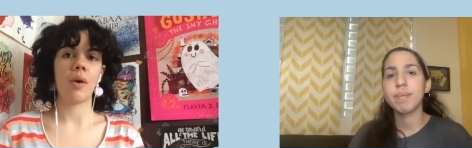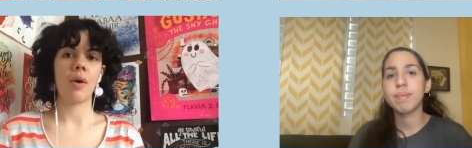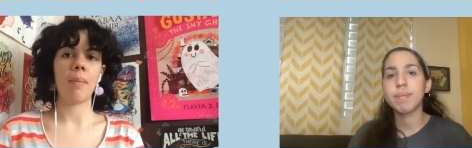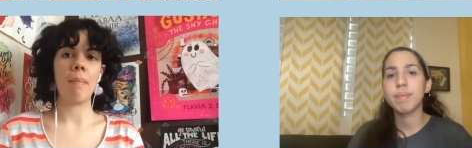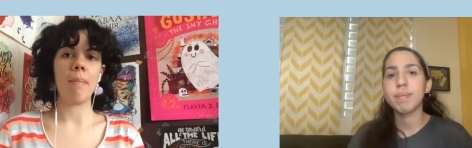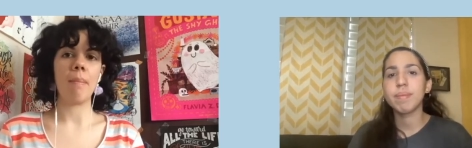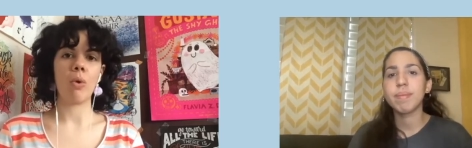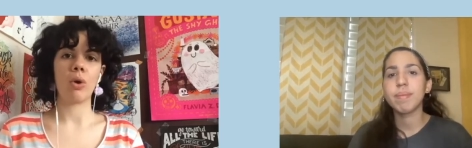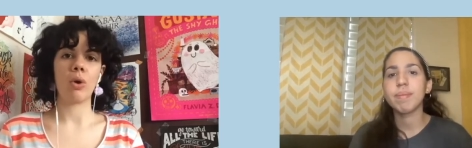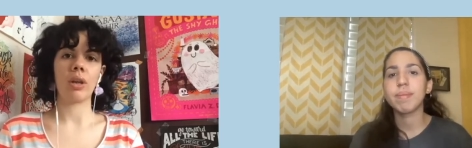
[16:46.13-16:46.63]

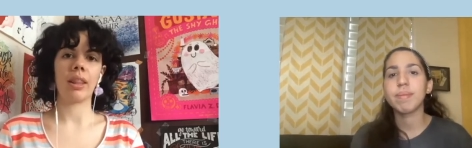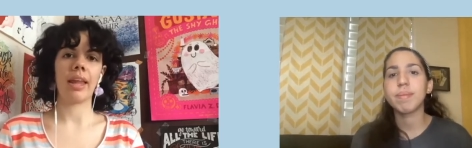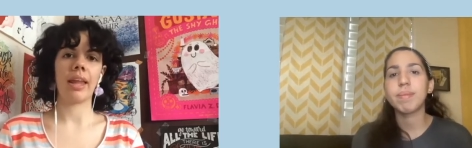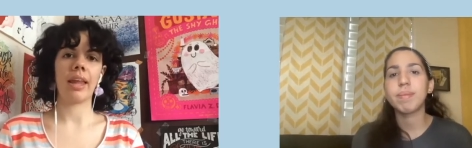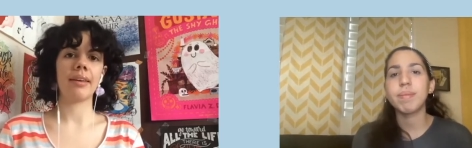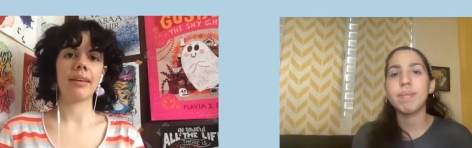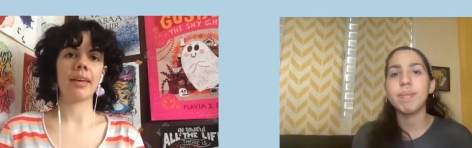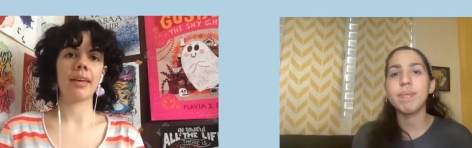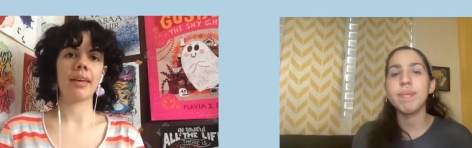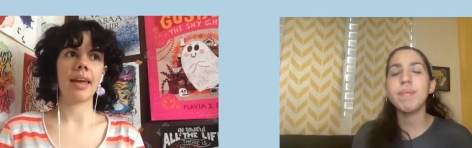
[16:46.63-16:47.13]
Speaker 1: more like
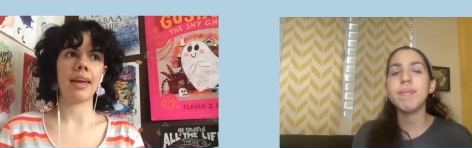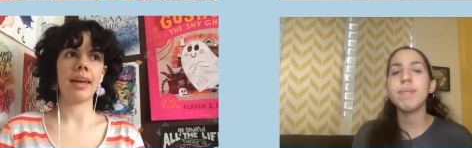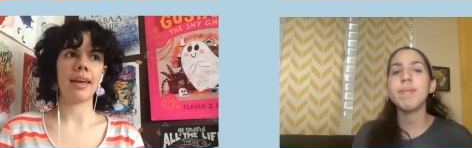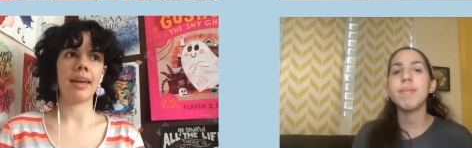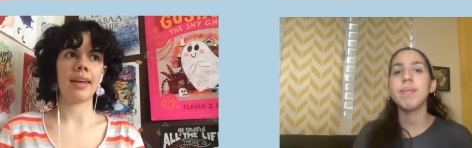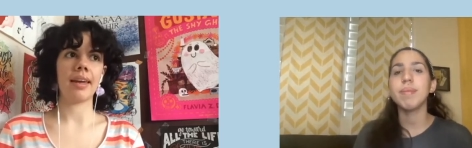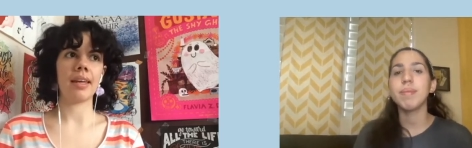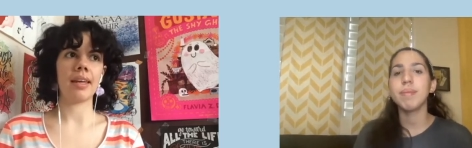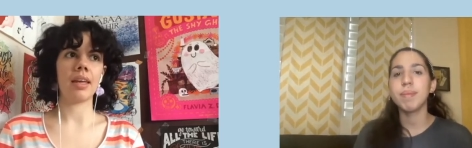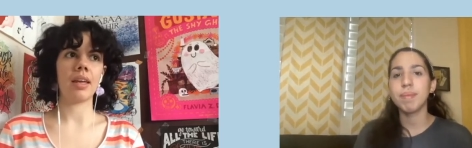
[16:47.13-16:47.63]

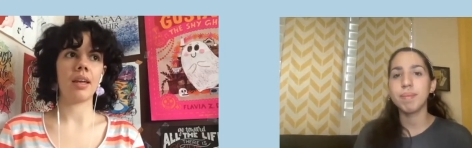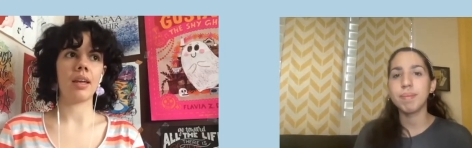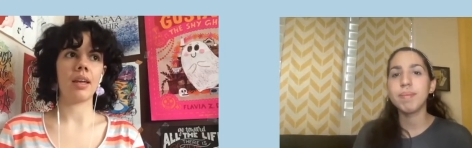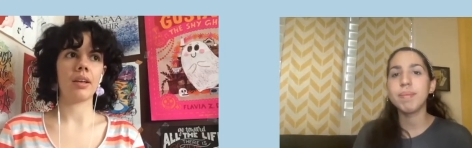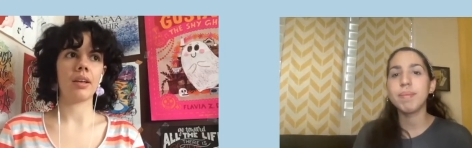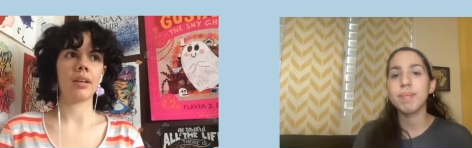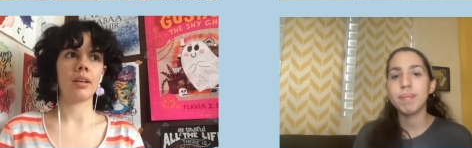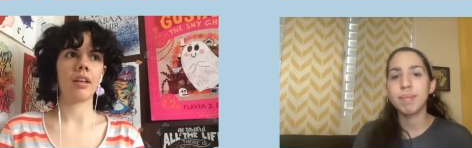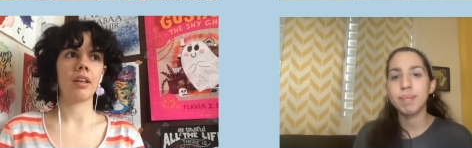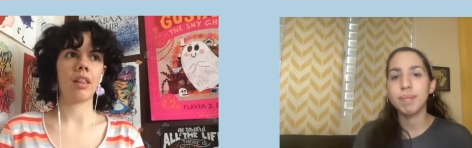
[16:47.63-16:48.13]
a
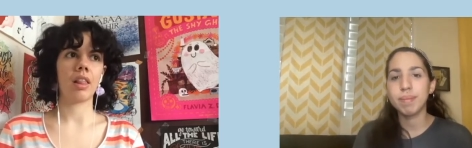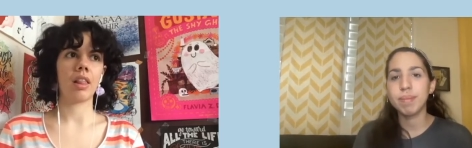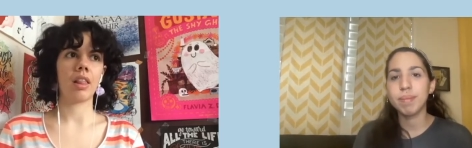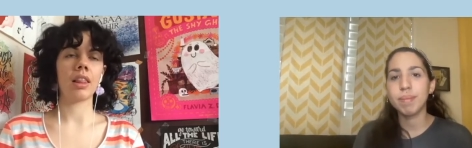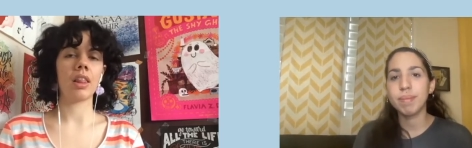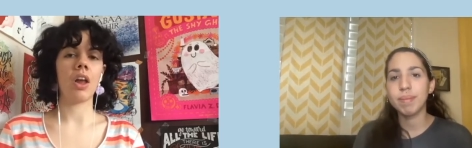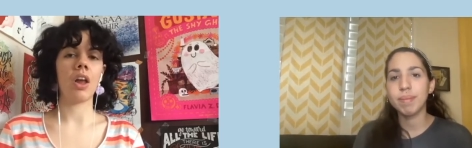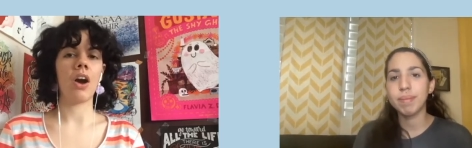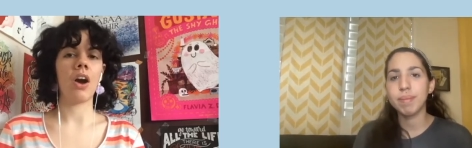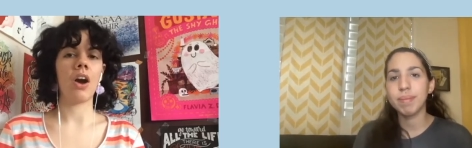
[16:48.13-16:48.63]

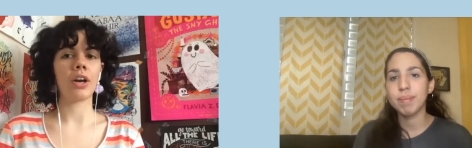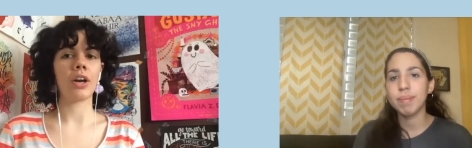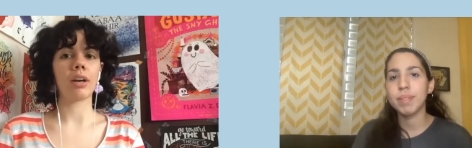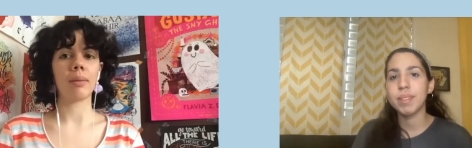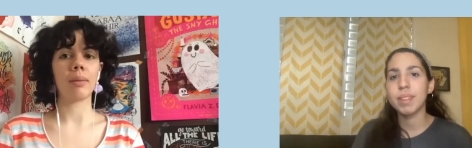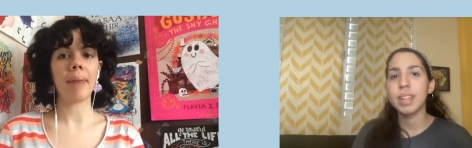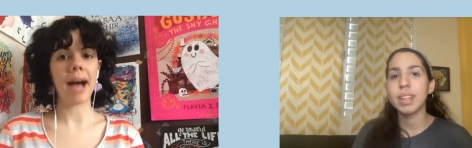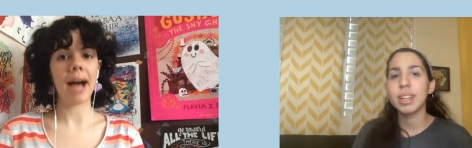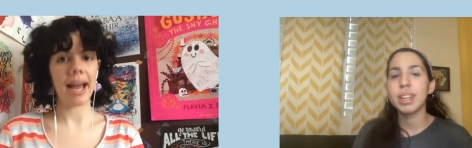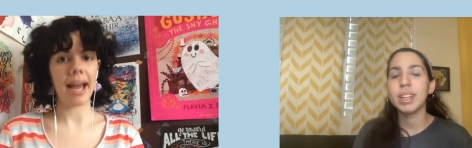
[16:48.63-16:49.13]
longer
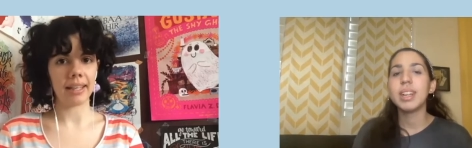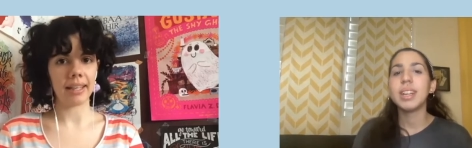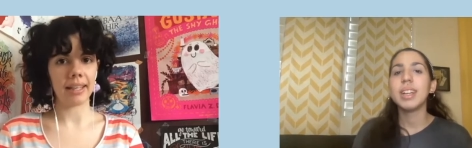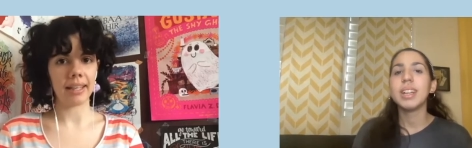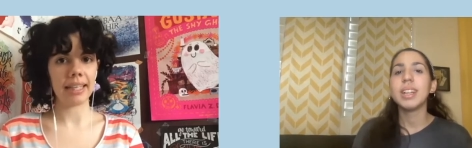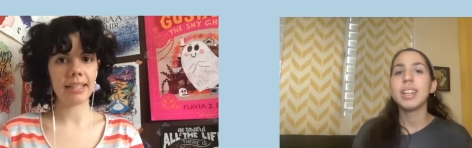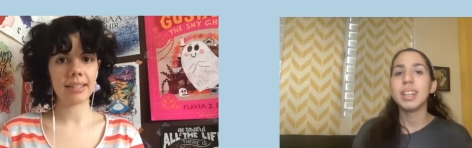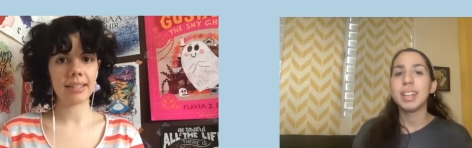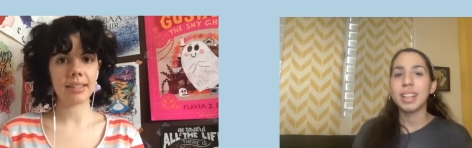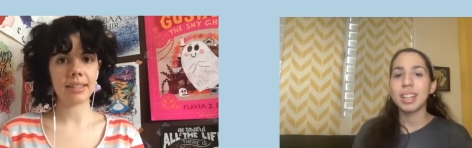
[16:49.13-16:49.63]
pilot
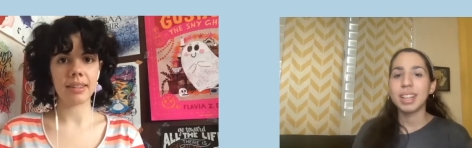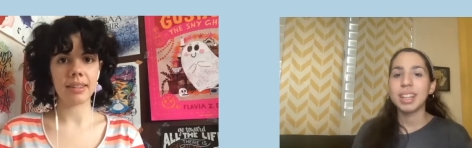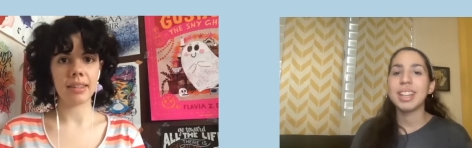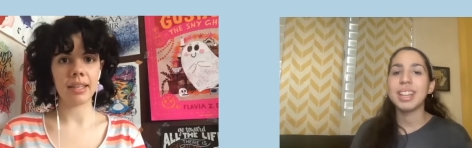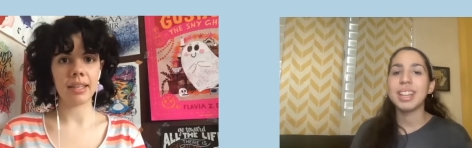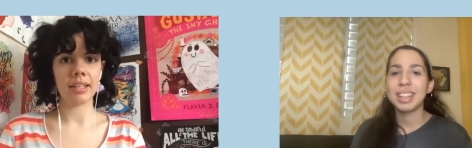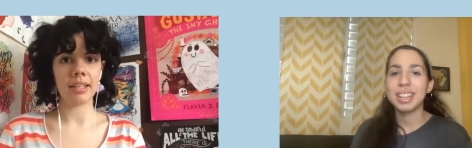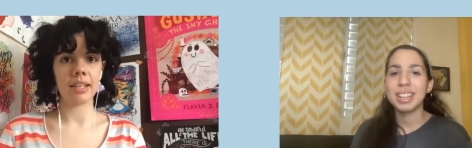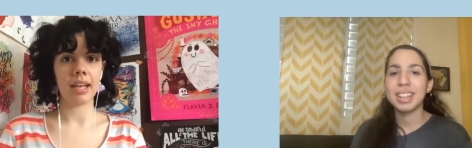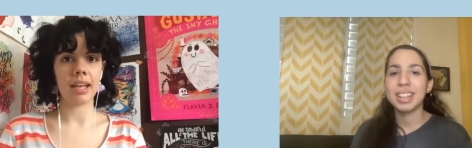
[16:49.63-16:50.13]
than
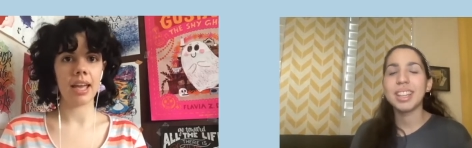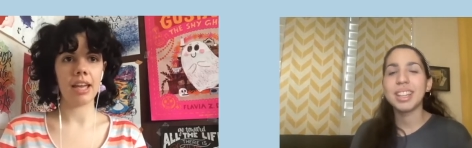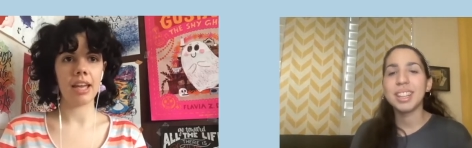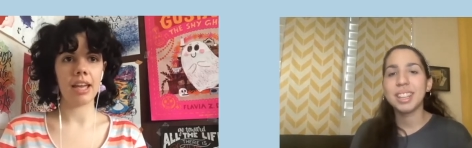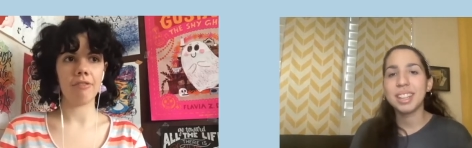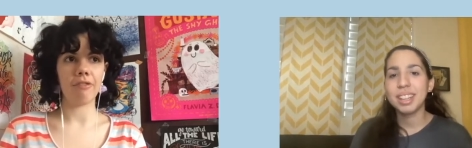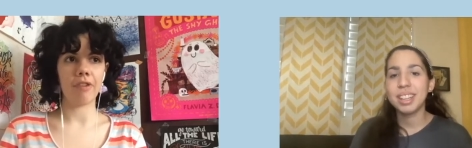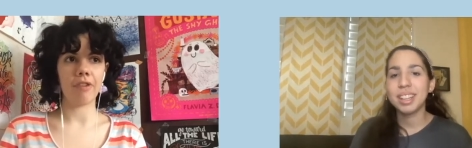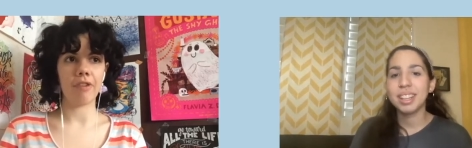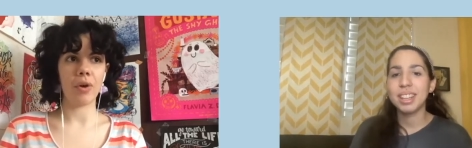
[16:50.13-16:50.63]
a
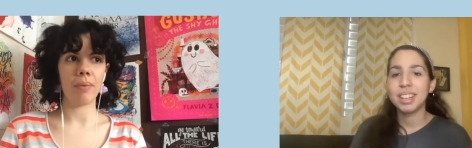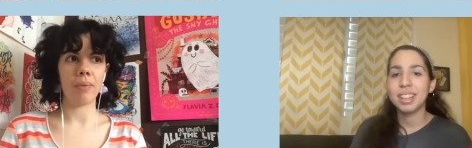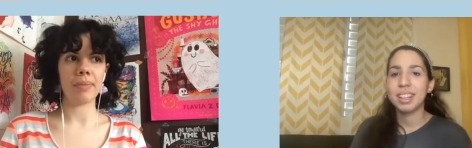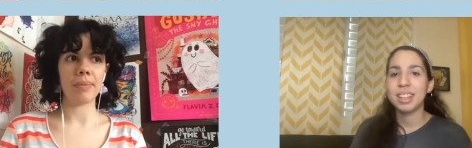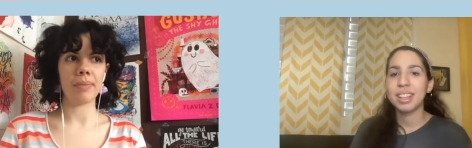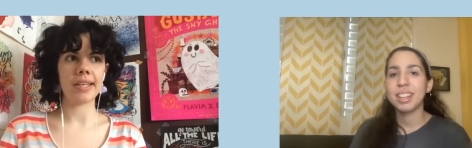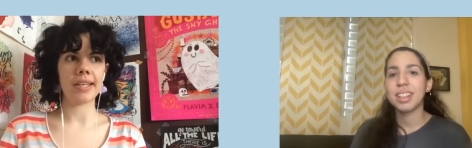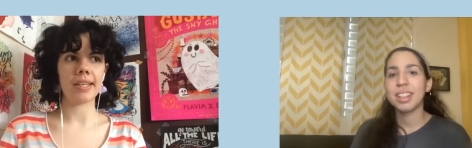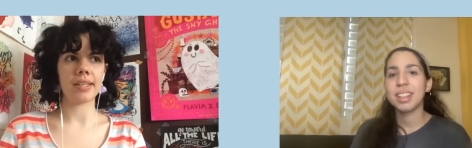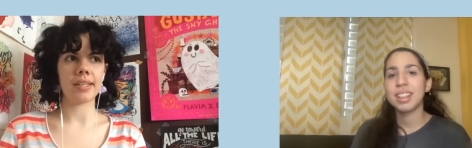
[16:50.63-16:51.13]
film
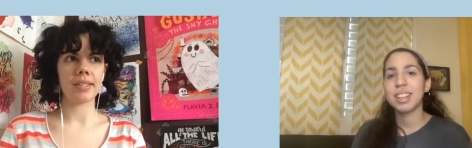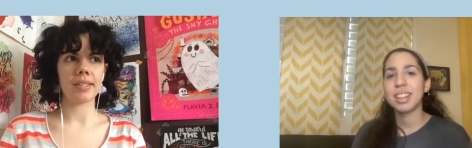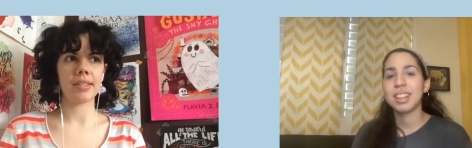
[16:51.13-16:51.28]
because